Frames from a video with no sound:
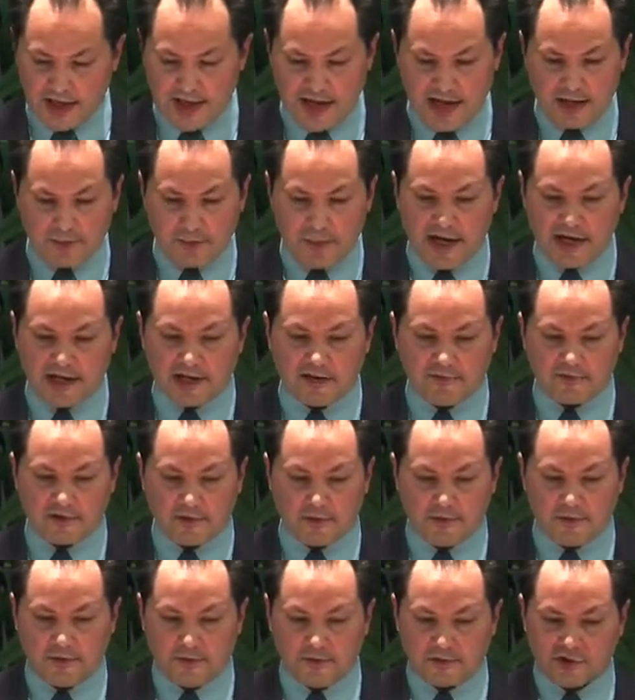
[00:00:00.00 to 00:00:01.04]
And many of
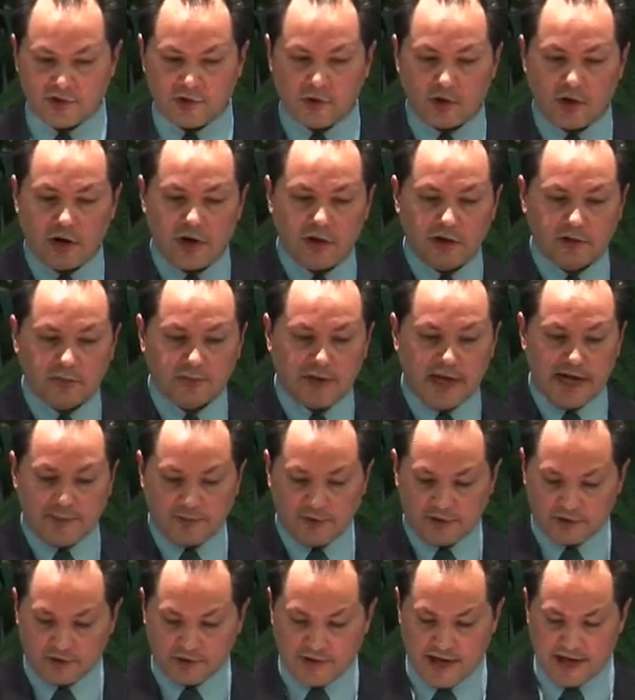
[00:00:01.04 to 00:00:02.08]
the so called
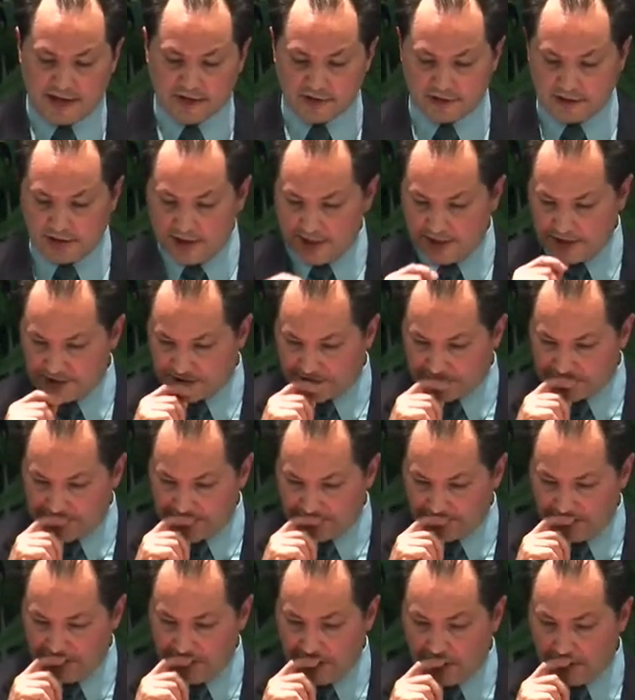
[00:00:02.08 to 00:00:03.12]
Bible translations
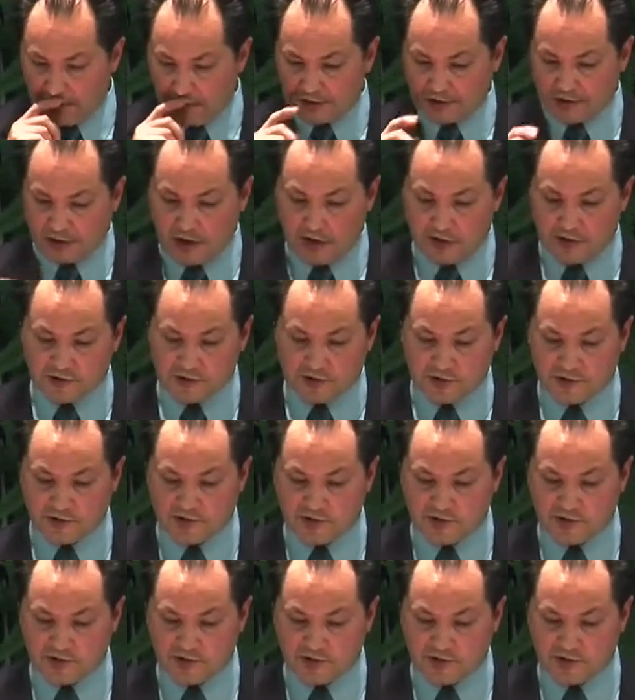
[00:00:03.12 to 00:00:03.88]
have garbled it also.